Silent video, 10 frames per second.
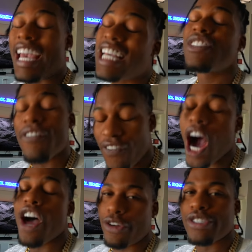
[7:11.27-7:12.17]
It's
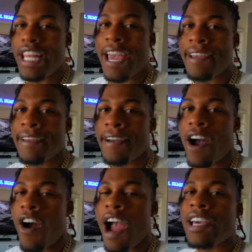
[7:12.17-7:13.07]
Father's Day,
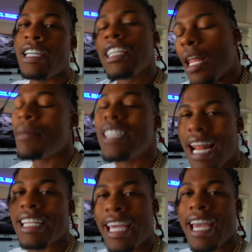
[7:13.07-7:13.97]
all right? Let me say
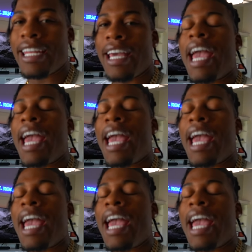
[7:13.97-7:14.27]
that again.